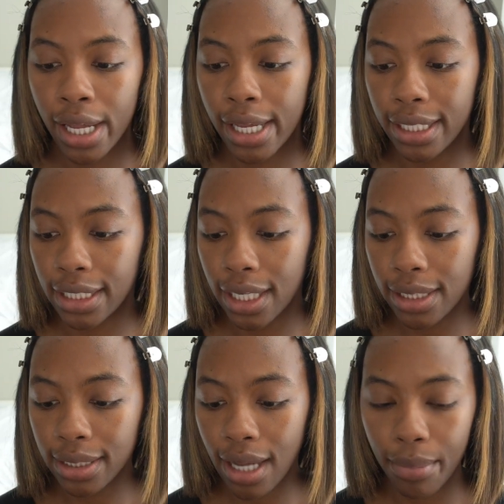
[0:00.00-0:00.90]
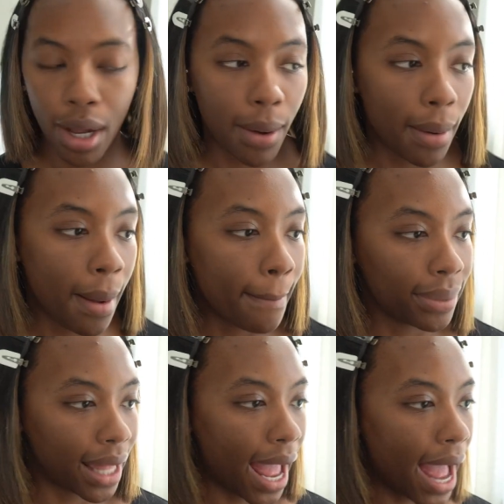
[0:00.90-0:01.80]
It does come out
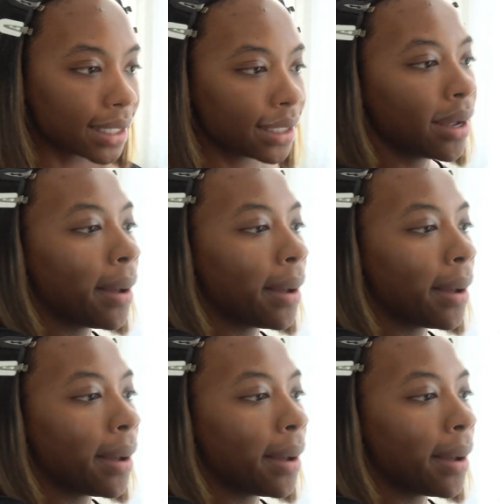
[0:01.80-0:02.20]
black,